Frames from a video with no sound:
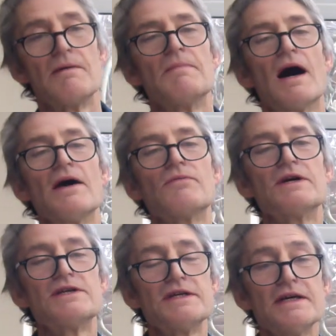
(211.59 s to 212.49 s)
my
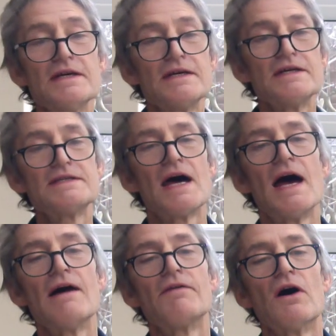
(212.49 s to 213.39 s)
wishes
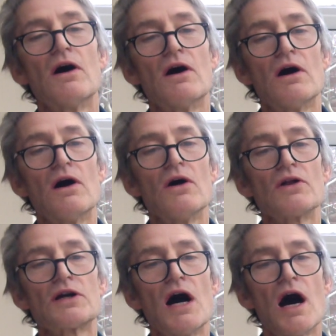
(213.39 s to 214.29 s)
have all
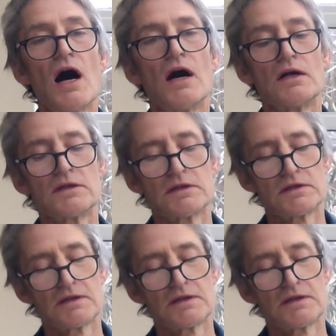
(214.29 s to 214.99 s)
gone.